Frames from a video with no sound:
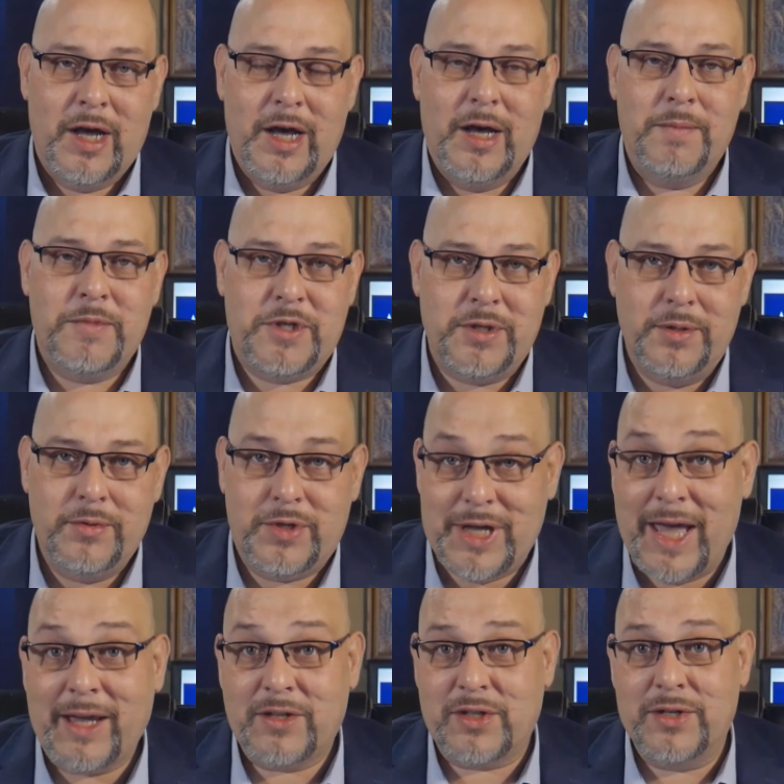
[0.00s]
up to
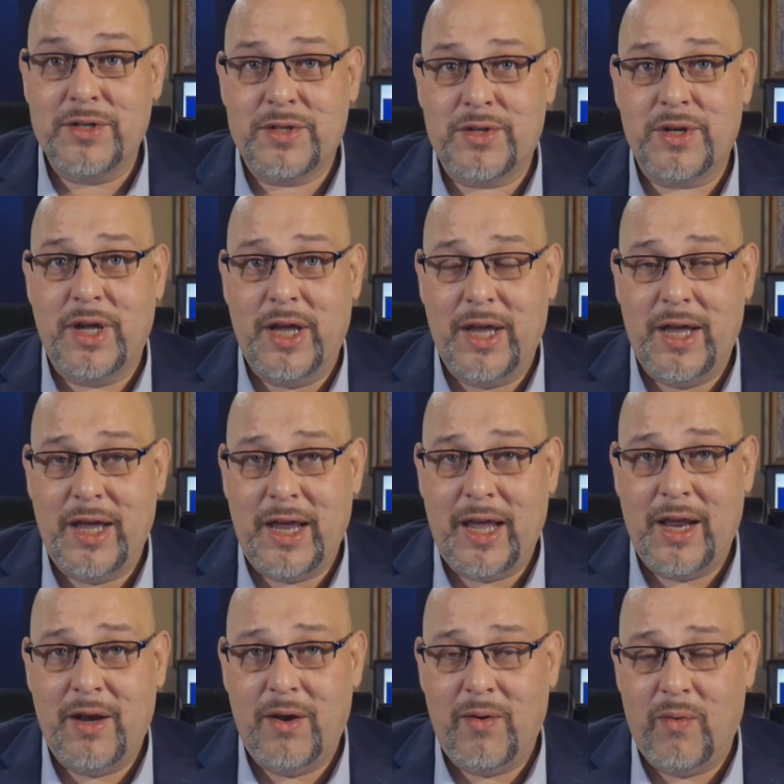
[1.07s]
Texas uh,
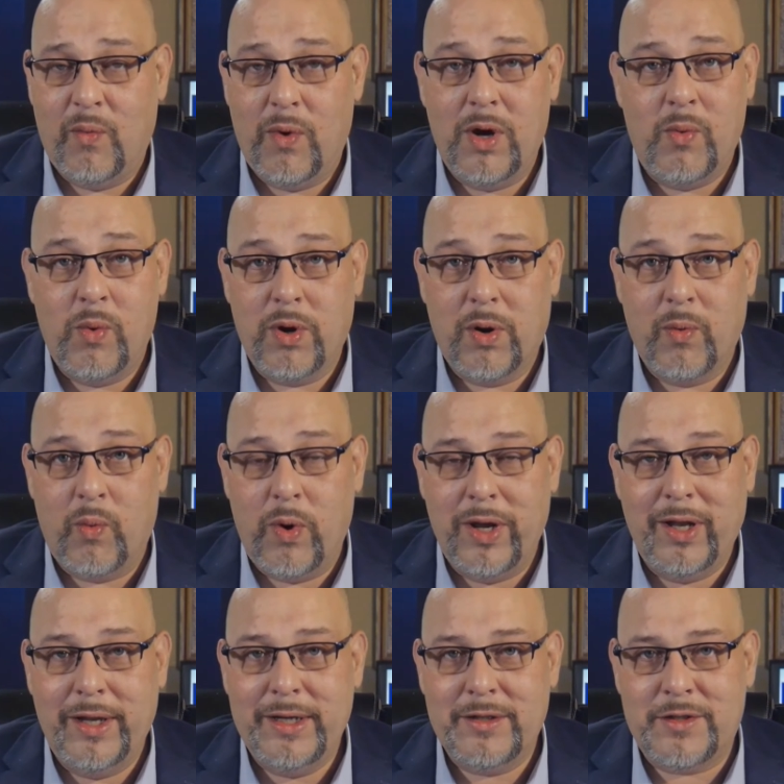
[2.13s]
and what we're
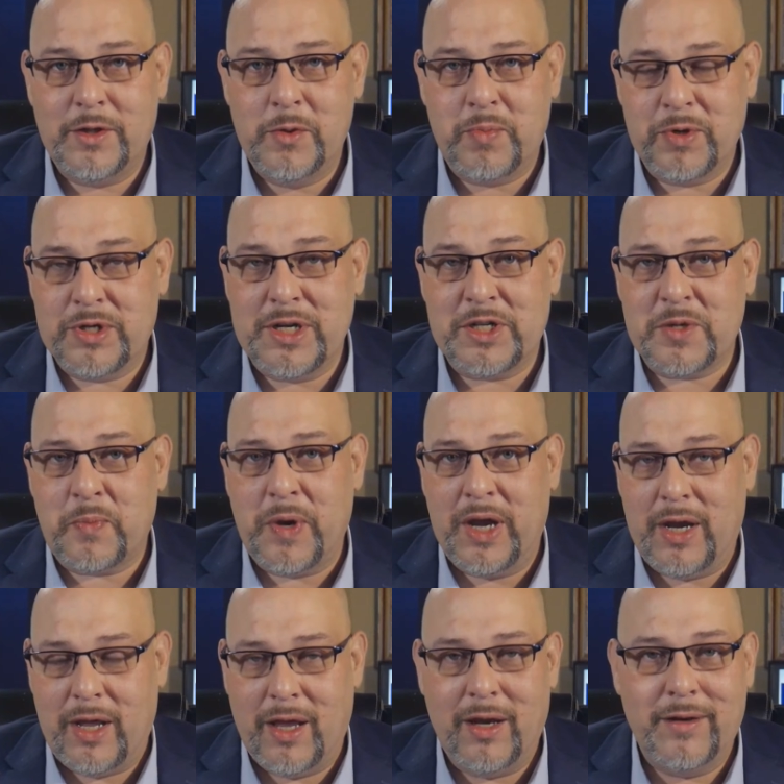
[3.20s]
willing to
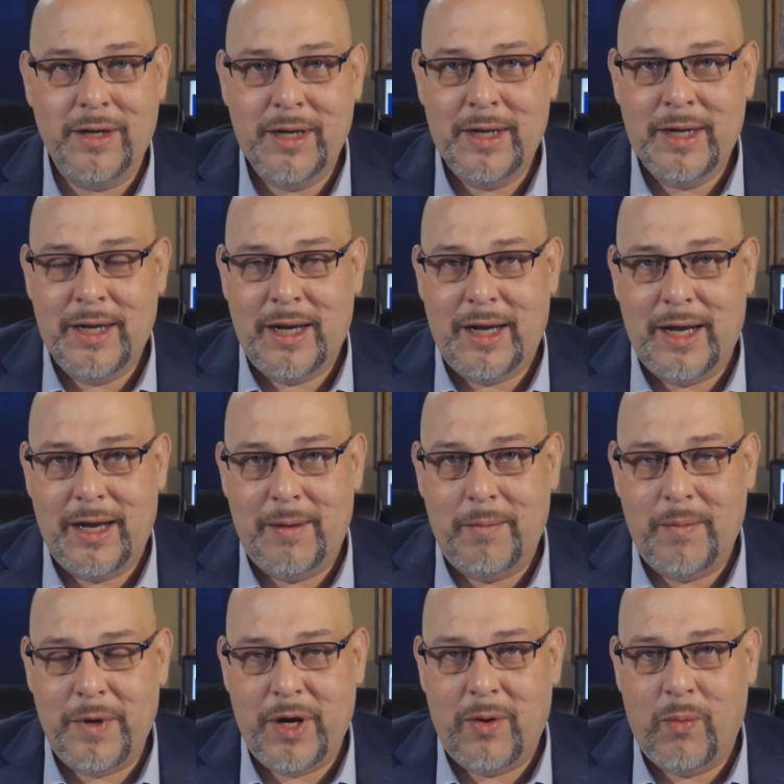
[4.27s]
participate in.
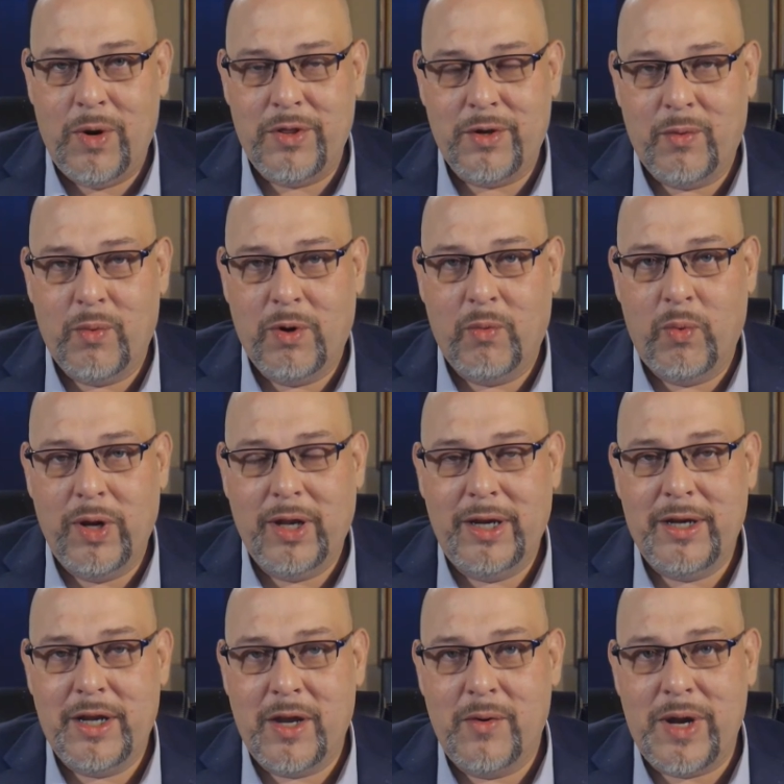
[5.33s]
Um, you know, whether we're
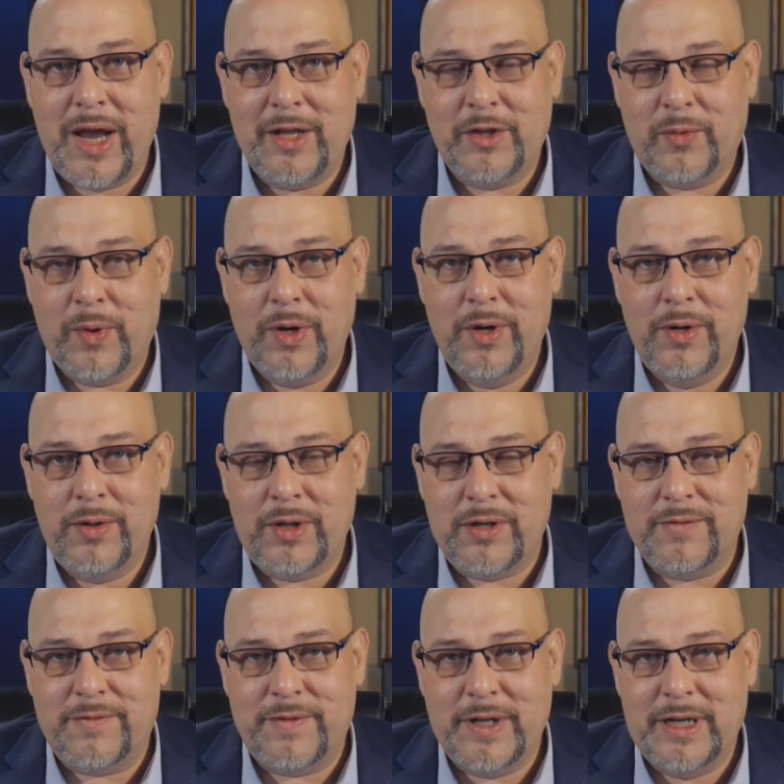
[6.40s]
willing to go down the road
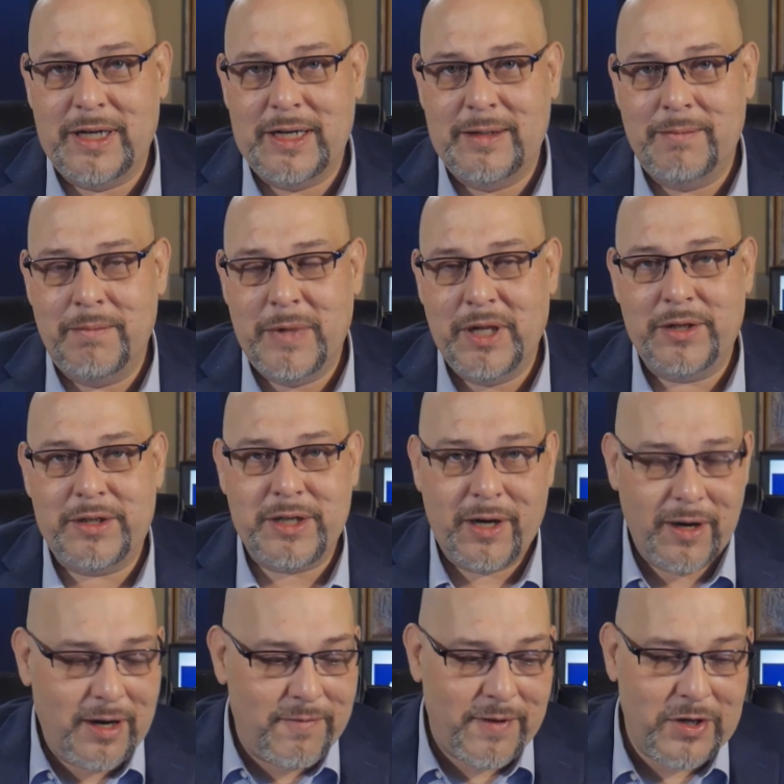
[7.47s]
of um,
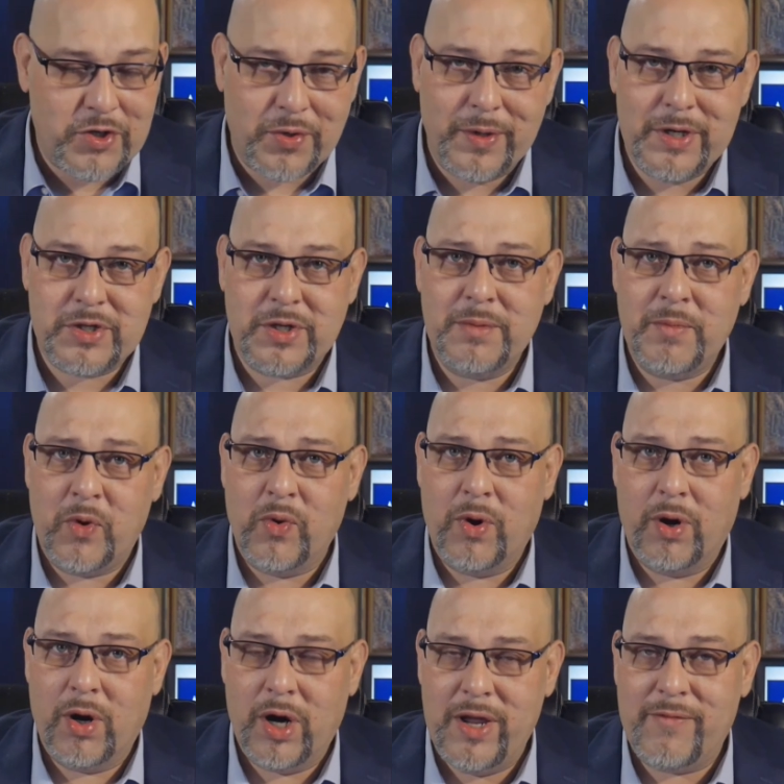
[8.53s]
military adventurism
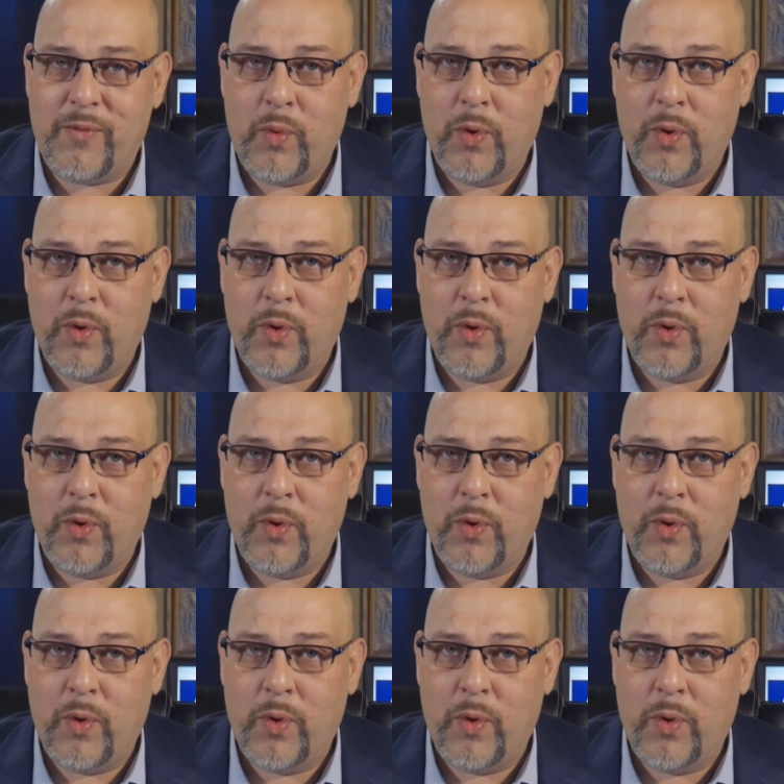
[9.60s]
or if